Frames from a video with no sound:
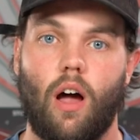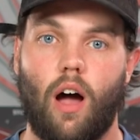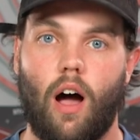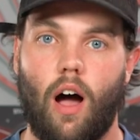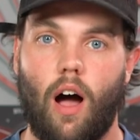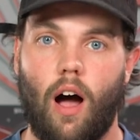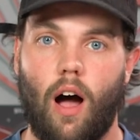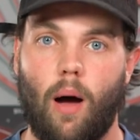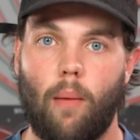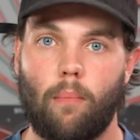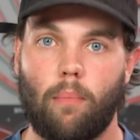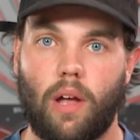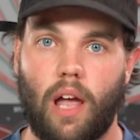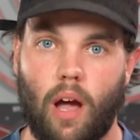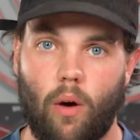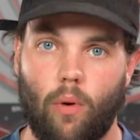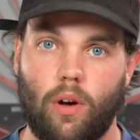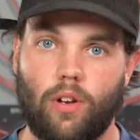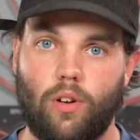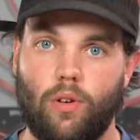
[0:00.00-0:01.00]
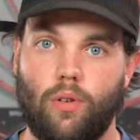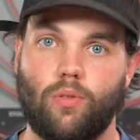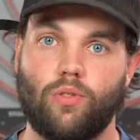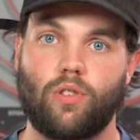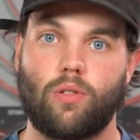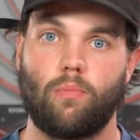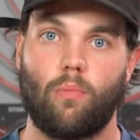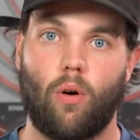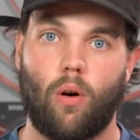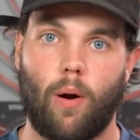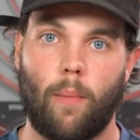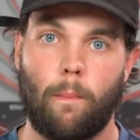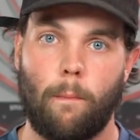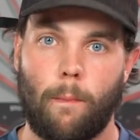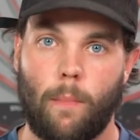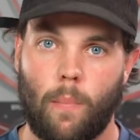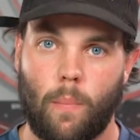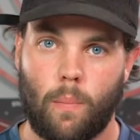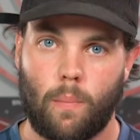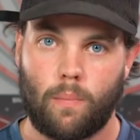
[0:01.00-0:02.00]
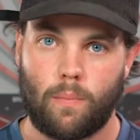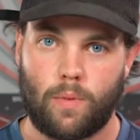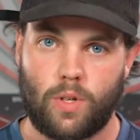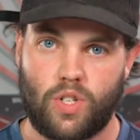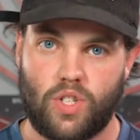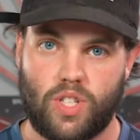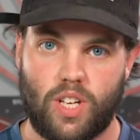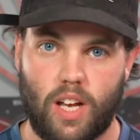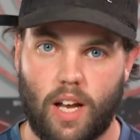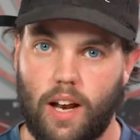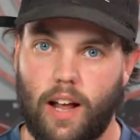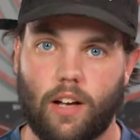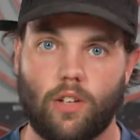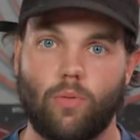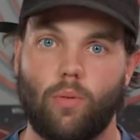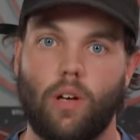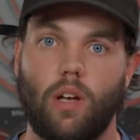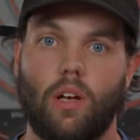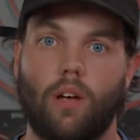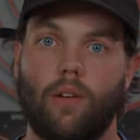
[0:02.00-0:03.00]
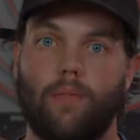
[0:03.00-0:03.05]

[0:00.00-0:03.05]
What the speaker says: Can't wait to do some more. See you next week.